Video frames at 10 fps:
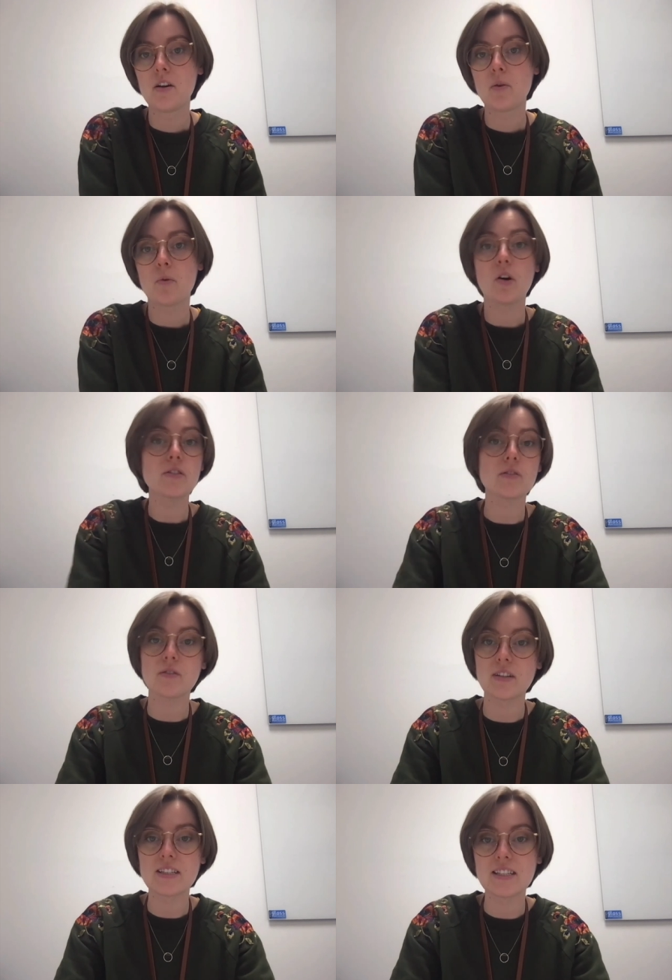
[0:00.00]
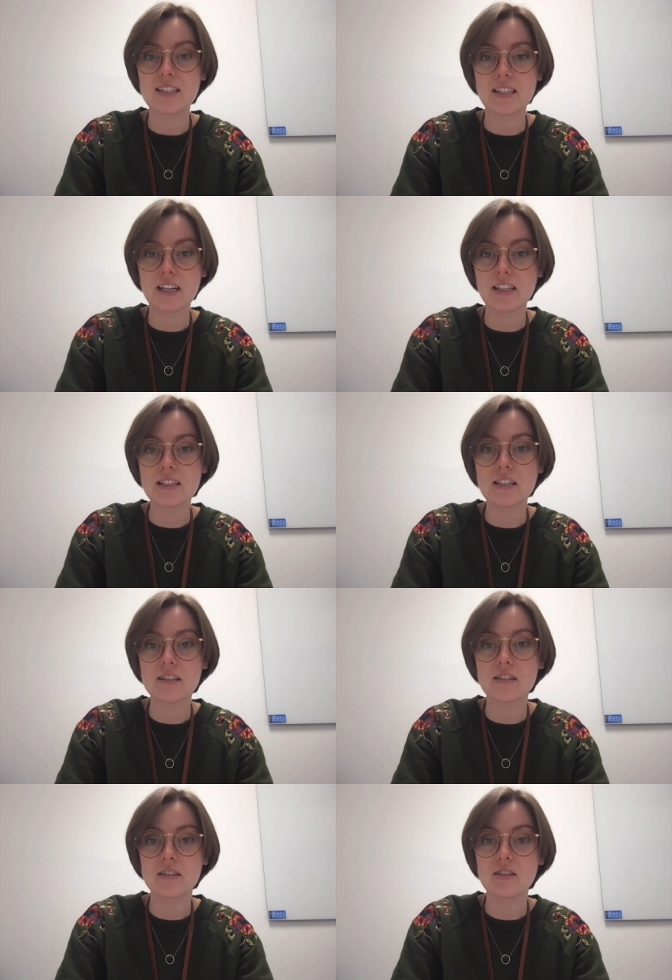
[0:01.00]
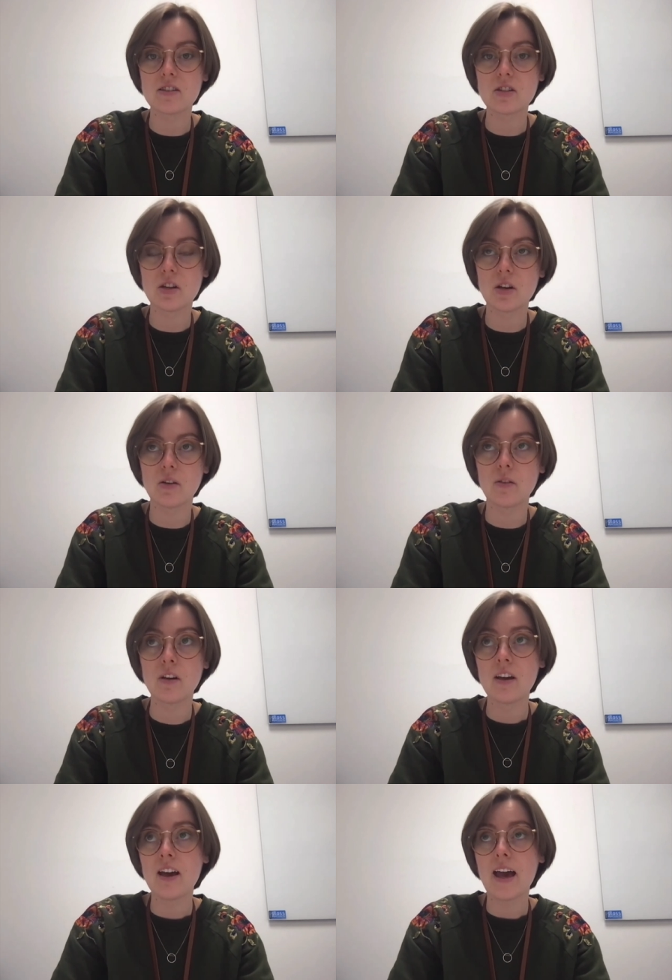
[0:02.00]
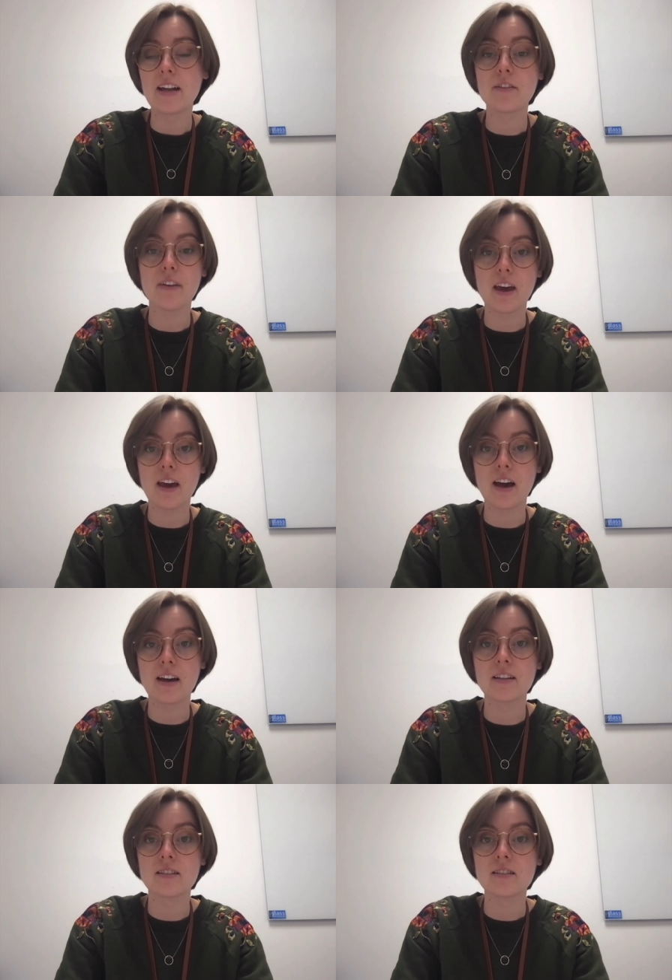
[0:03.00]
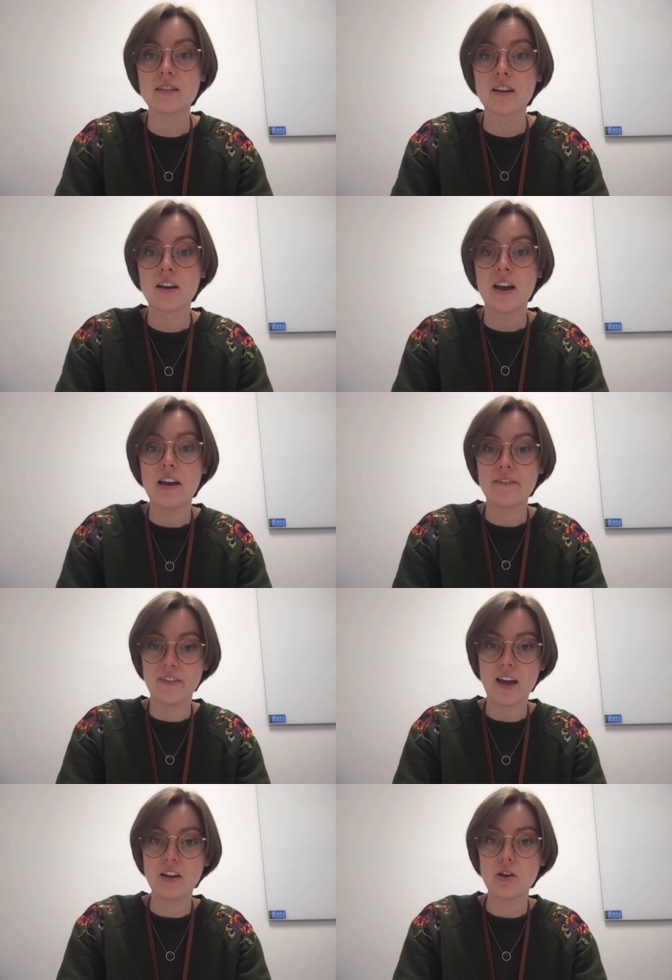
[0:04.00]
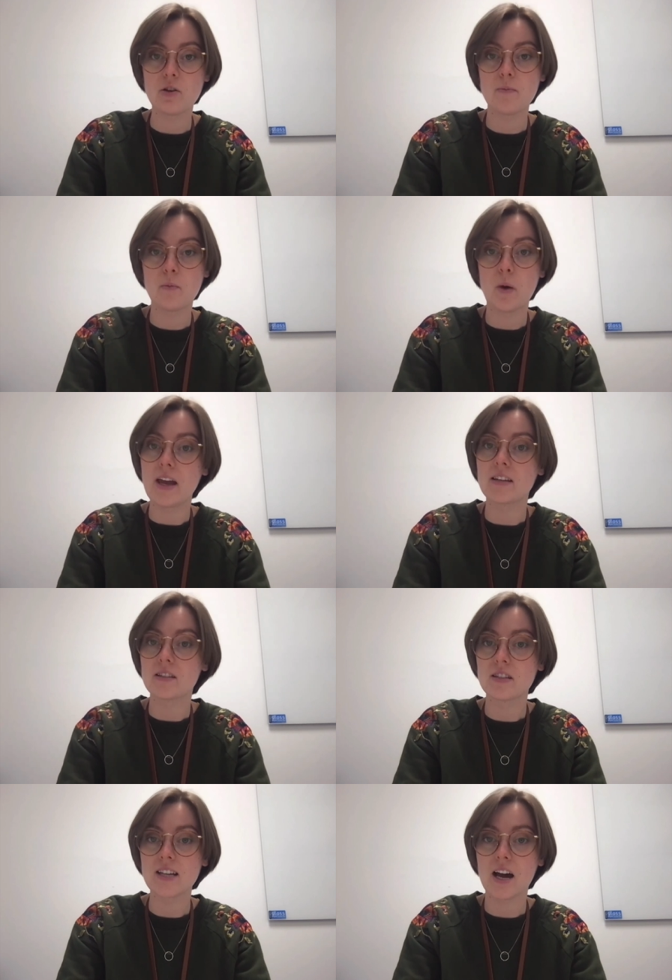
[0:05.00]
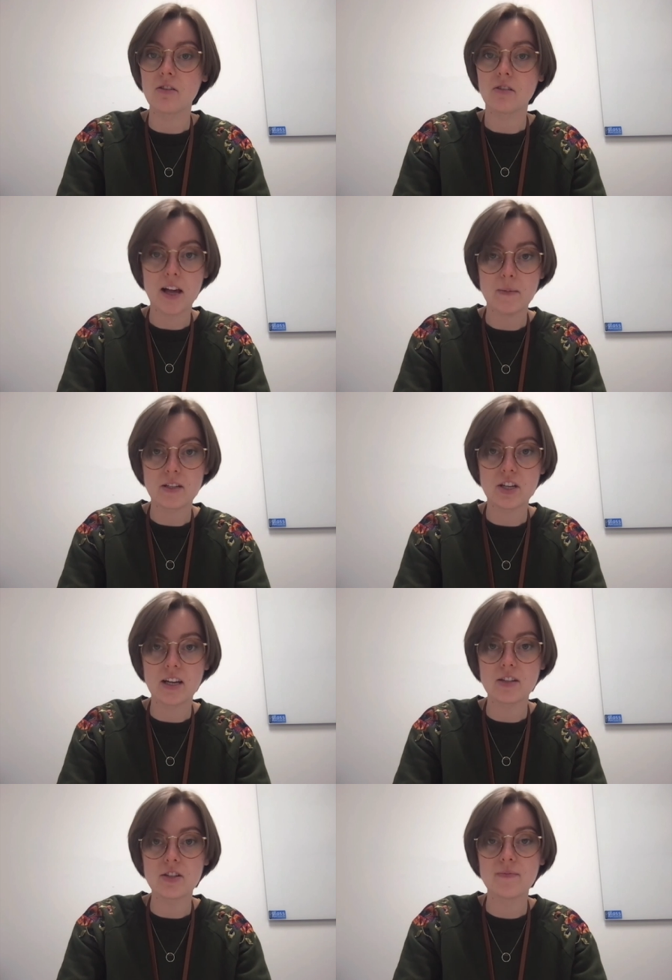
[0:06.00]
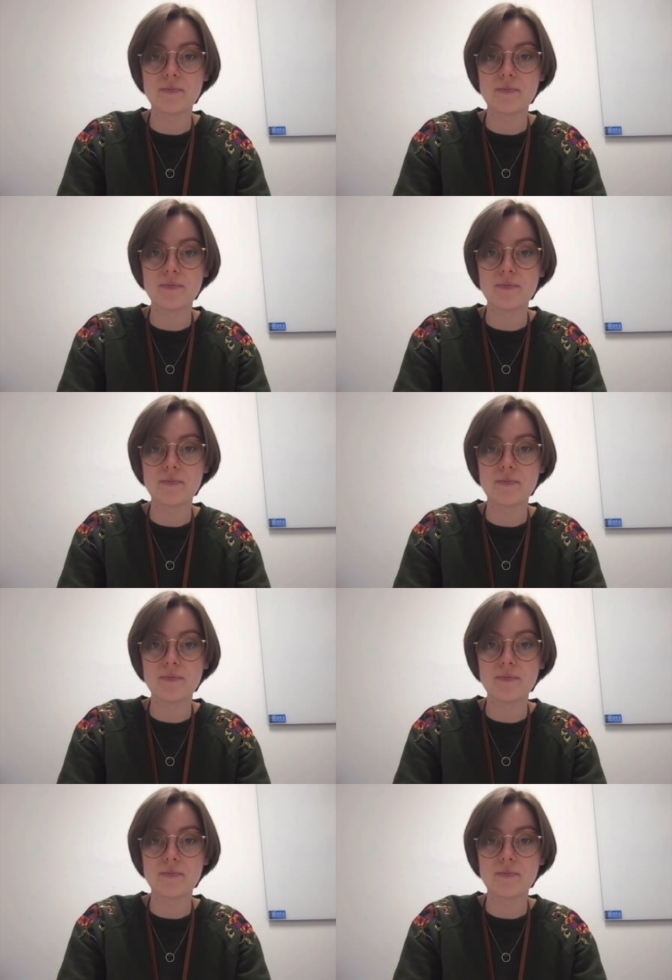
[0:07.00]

We're also going to need scientists to innovate and invent new ways to tackle climate change.